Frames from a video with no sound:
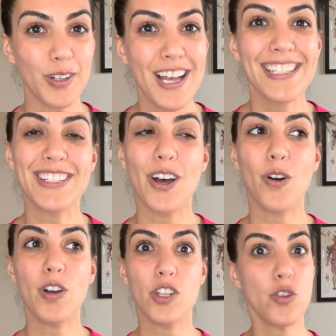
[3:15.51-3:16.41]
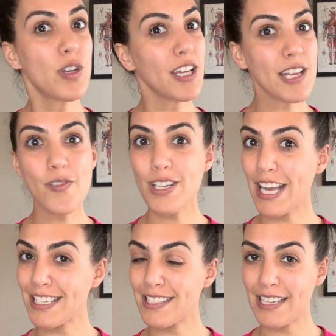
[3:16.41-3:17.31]
So you can even
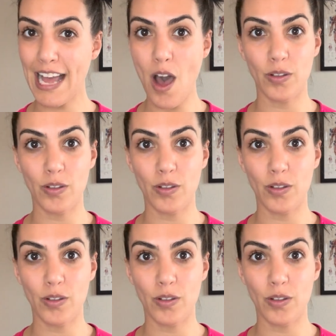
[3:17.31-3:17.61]
test it out.